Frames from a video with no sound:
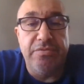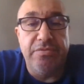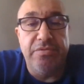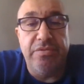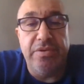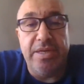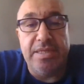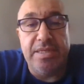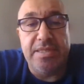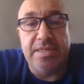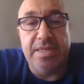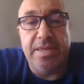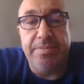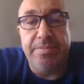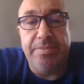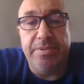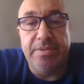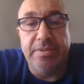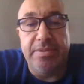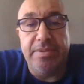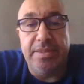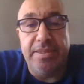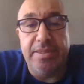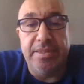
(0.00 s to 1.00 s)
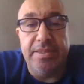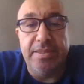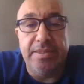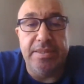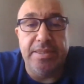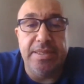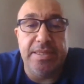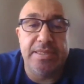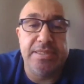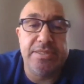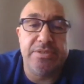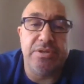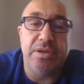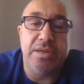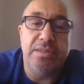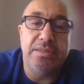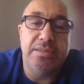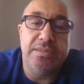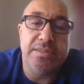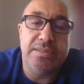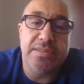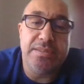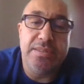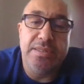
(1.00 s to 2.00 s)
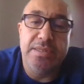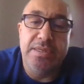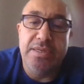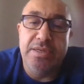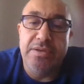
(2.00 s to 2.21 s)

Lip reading: for example, X dollars,